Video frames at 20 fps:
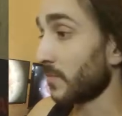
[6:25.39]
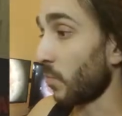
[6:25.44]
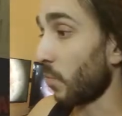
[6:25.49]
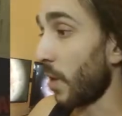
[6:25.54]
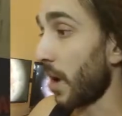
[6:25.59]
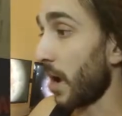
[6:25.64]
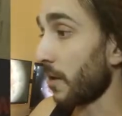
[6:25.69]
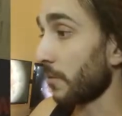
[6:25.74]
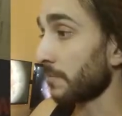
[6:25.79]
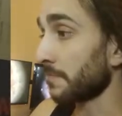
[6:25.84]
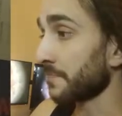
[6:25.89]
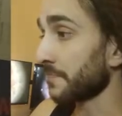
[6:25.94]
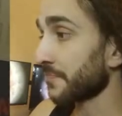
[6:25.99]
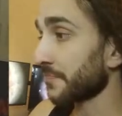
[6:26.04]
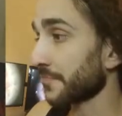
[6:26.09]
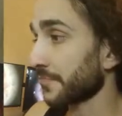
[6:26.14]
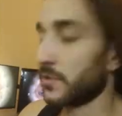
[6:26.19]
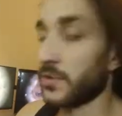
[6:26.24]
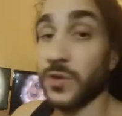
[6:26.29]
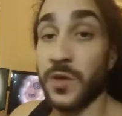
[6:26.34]
Wow.
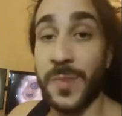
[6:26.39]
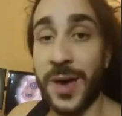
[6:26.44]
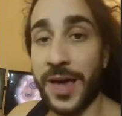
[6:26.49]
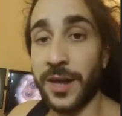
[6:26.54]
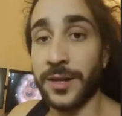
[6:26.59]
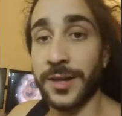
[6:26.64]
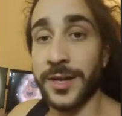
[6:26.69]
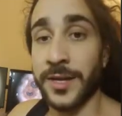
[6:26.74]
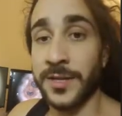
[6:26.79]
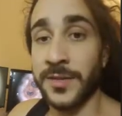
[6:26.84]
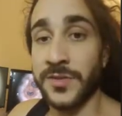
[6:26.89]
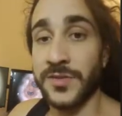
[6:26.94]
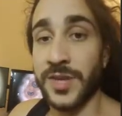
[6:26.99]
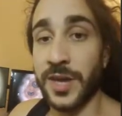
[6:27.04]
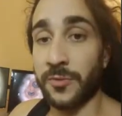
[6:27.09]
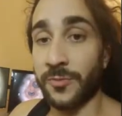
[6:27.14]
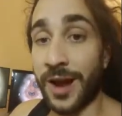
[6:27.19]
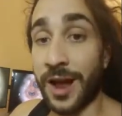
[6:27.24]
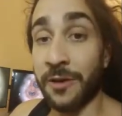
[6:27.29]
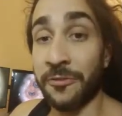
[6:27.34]
So the battle ends
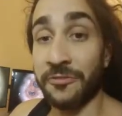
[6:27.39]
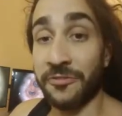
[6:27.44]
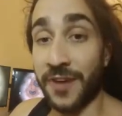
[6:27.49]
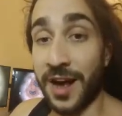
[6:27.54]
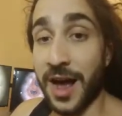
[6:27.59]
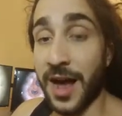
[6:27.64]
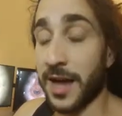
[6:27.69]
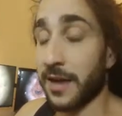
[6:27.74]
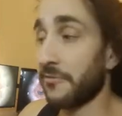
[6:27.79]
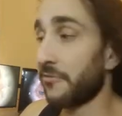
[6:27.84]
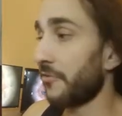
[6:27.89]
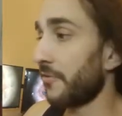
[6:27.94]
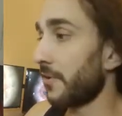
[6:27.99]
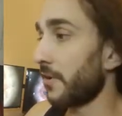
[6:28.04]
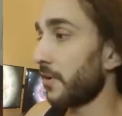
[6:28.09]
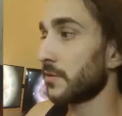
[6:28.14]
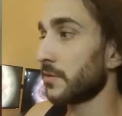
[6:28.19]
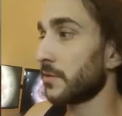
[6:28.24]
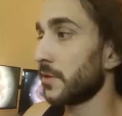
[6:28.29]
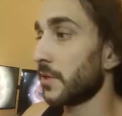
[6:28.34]
at round
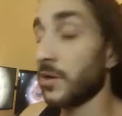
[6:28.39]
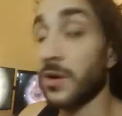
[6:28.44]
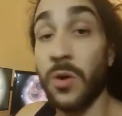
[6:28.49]
5,